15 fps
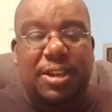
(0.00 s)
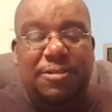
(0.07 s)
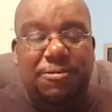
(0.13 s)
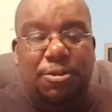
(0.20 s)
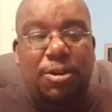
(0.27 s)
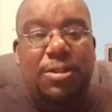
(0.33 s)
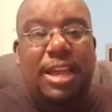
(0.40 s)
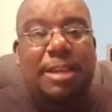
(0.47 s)

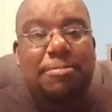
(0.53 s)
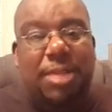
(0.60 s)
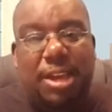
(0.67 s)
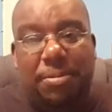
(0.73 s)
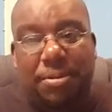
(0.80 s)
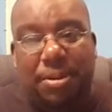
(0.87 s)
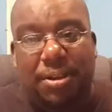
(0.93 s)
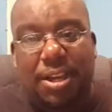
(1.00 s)
for that
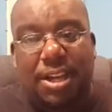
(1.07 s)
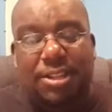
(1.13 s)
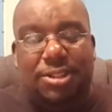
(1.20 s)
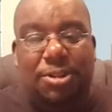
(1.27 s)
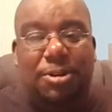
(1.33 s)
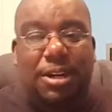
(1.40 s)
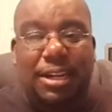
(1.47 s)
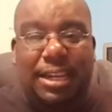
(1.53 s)
baby
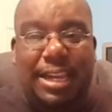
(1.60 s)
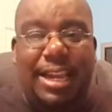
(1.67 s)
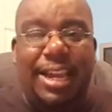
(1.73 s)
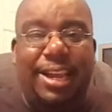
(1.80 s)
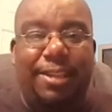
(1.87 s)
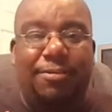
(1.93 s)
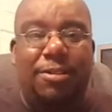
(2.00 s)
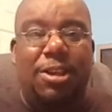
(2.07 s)
so
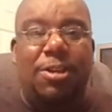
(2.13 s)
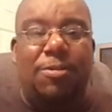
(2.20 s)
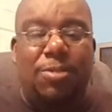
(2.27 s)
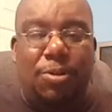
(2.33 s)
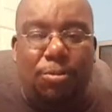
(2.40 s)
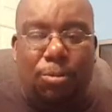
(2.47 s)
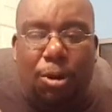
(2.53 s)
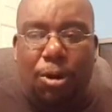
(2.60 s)
again
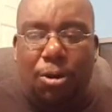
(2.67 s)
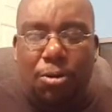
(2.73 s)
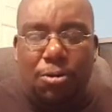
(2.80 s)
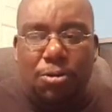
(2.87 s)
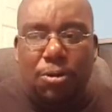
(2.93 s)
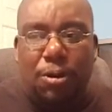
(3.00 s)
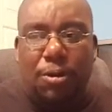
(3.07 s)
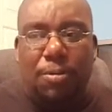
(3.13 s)
the
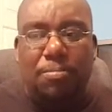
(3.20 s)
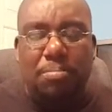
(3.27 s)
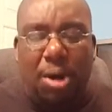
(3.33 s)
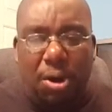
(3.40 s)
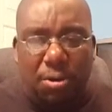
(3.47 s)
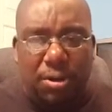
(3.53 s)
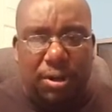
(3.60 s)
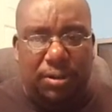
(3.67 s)
wrong
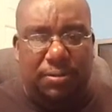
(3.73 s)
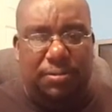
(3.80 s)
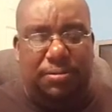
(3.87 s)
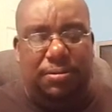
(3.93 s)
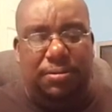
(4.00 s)
motive